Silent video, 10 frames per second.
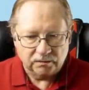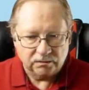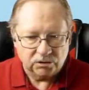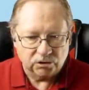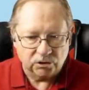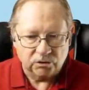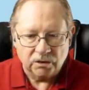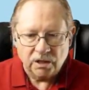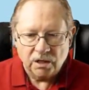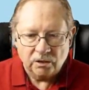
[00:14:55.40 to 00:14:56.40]
So
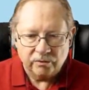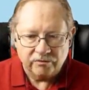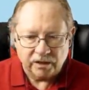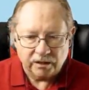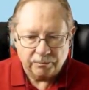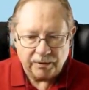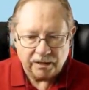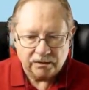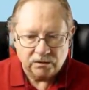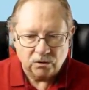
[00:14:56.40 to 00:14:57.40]
we've got
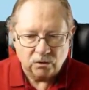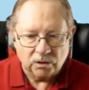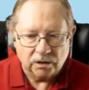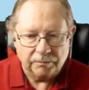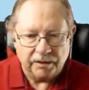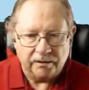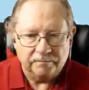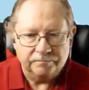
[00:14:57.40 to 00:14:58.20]
compacted coal coming in.